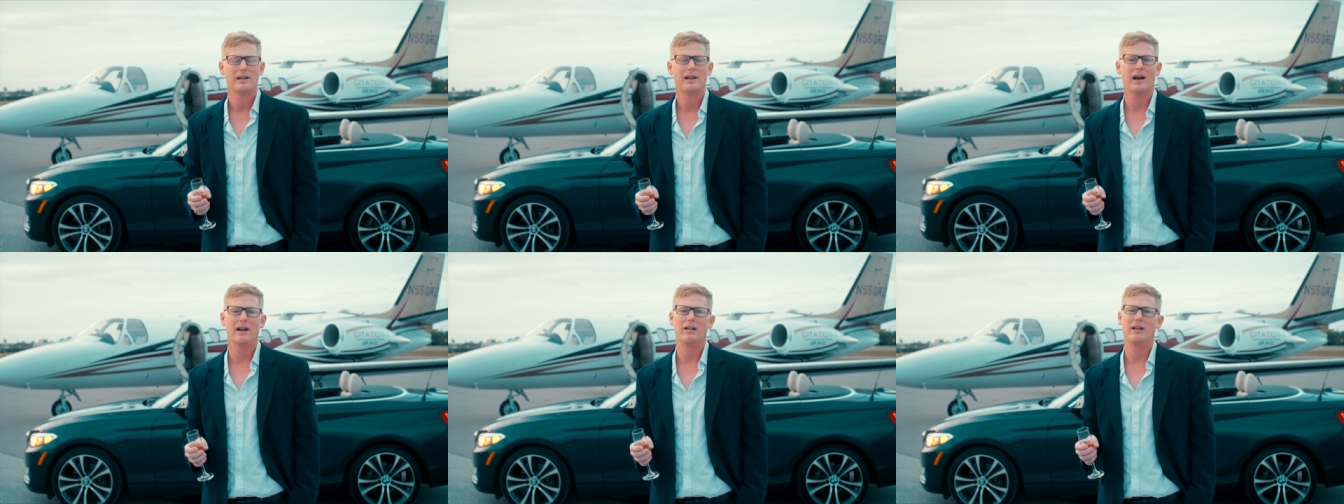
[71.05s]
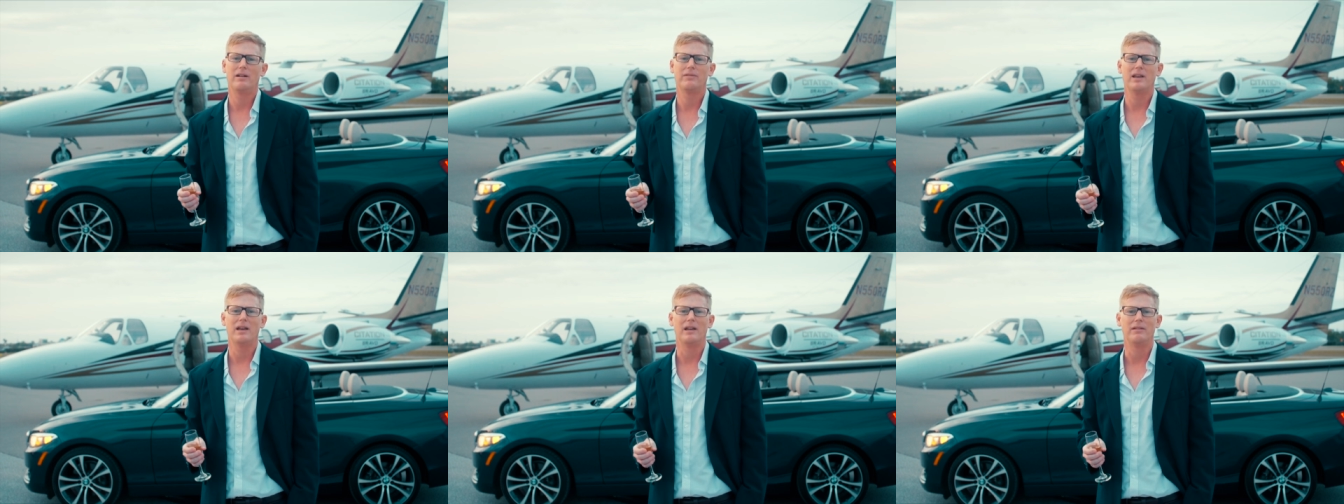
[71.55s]
Gotta love
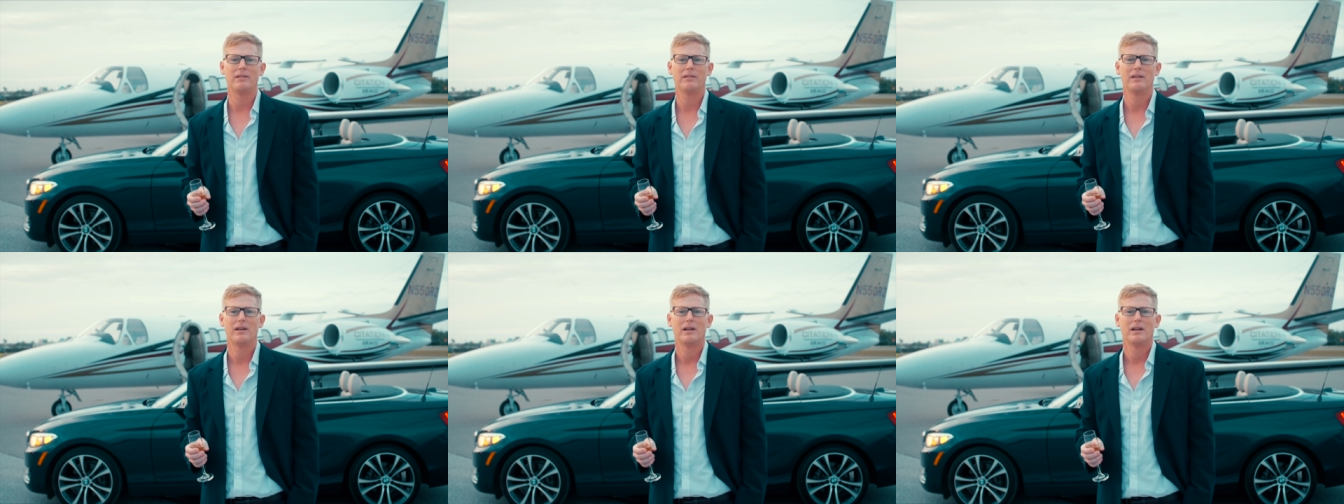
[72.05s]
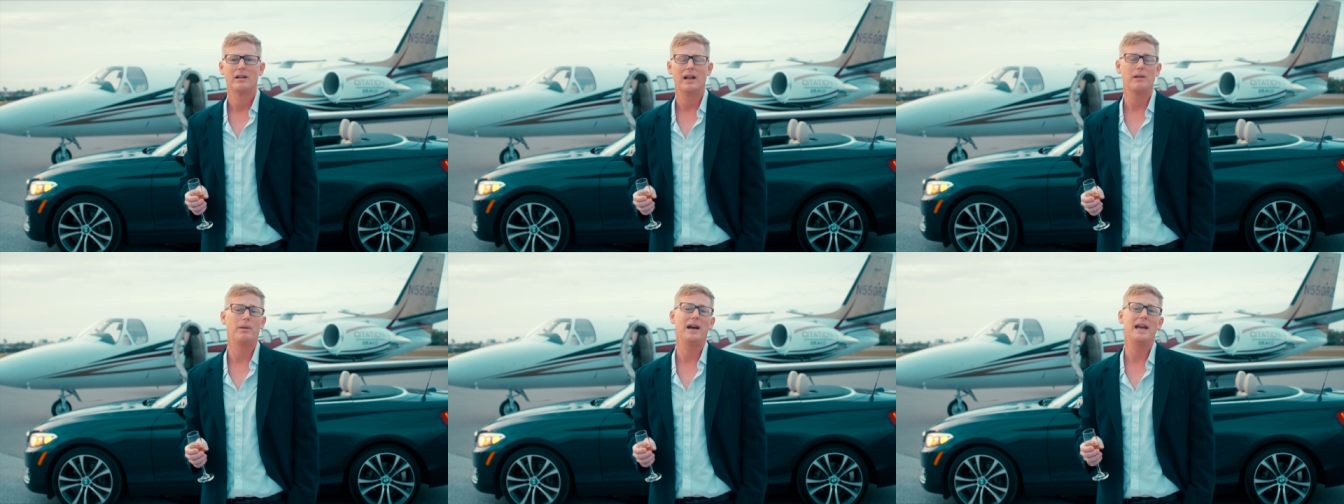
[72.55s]
kids.
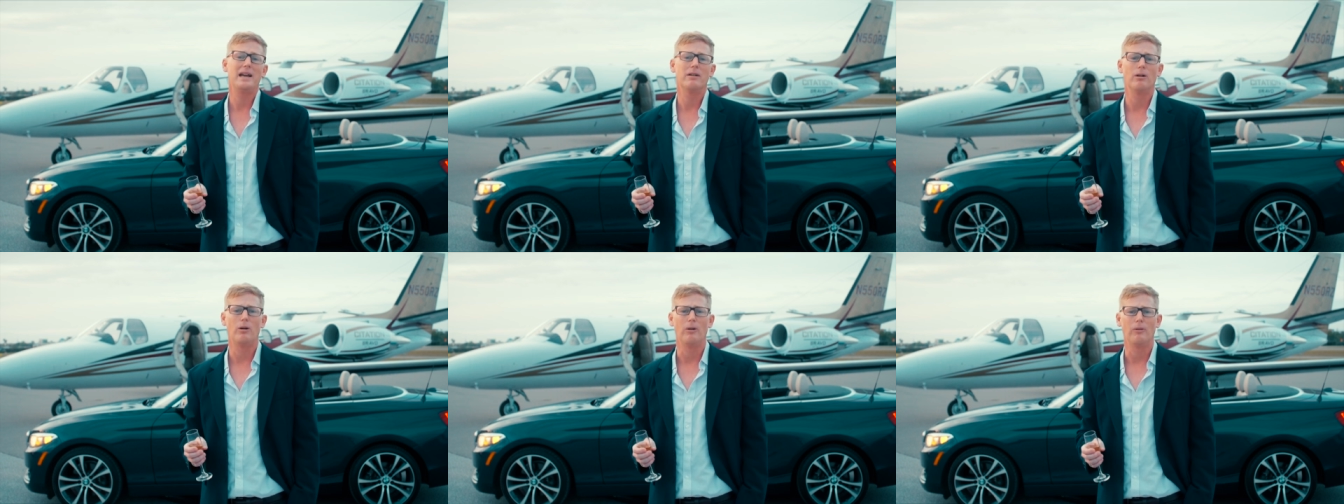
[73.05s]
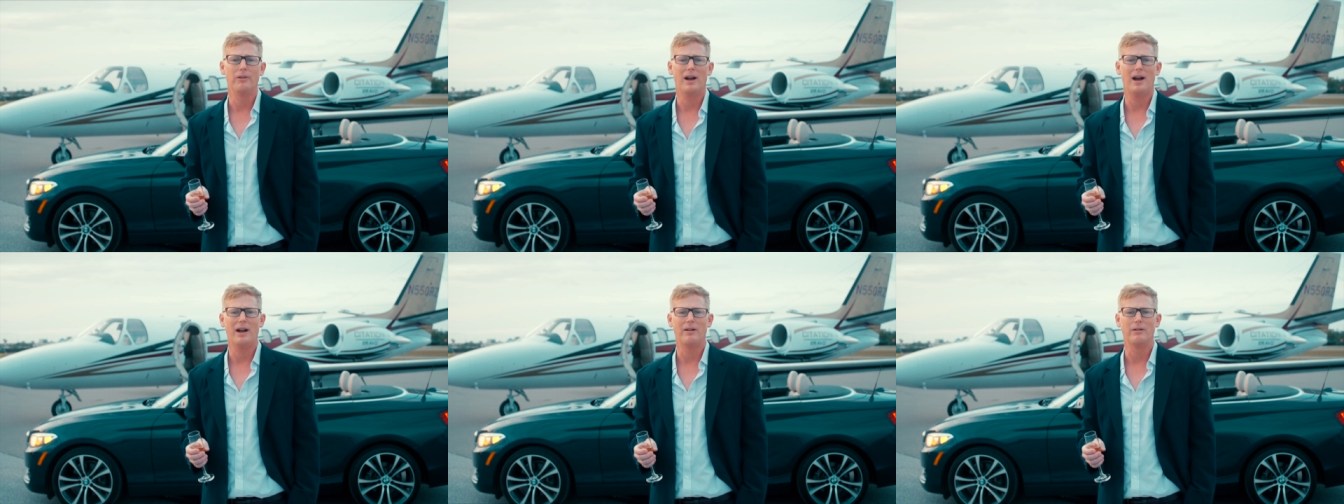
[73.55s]
Like my 8-year-old
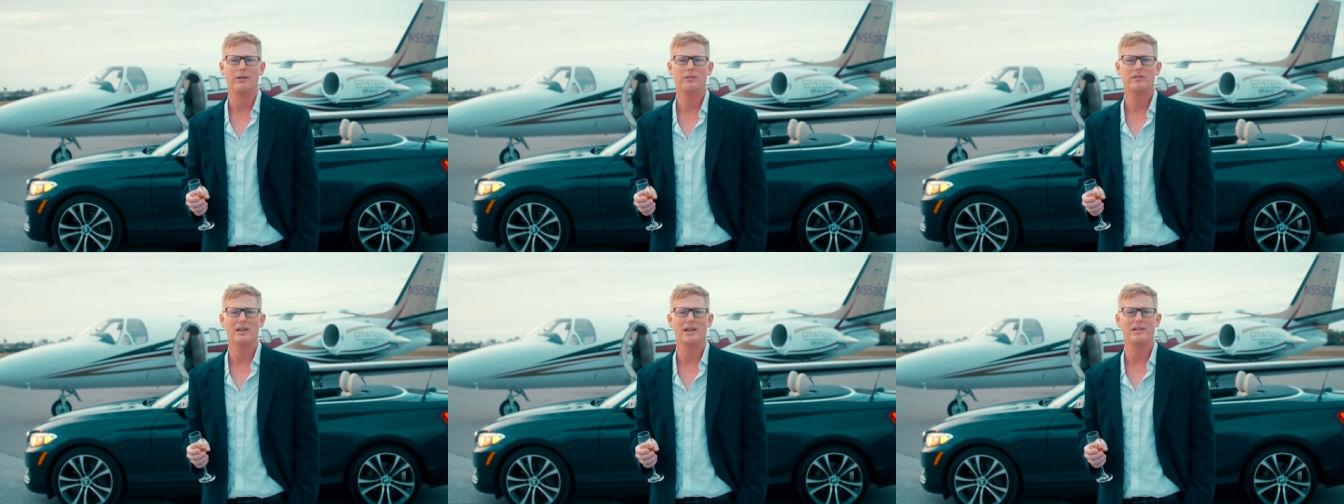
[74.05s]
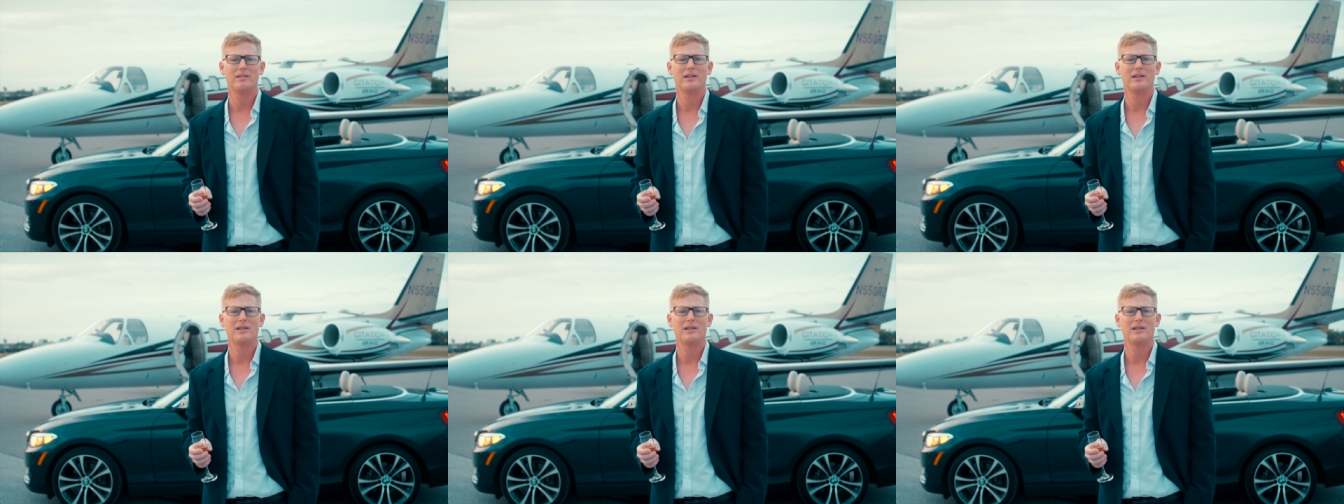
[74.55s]
daughter who says,